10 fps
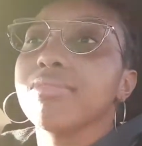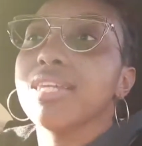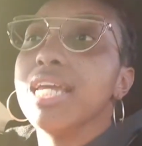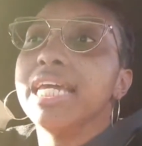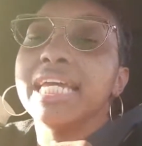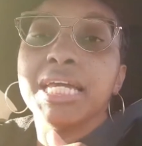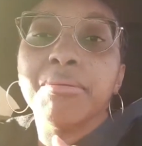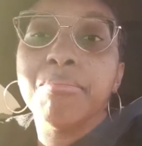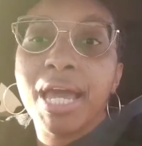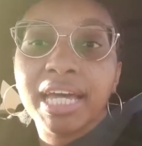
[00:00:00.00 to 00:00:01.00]
email
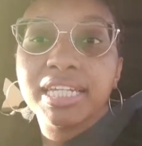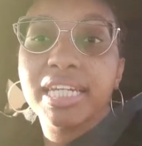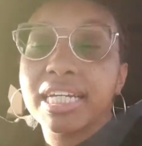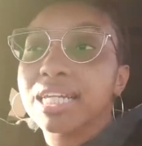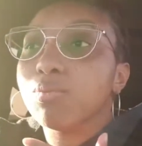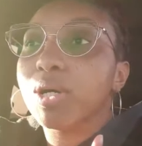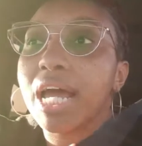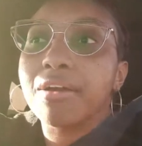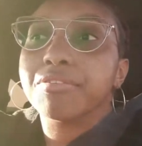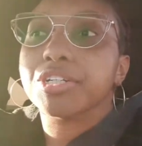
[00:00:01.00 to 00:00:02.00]
it, whatever.
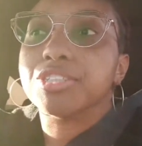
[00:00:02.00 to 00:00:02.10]
Just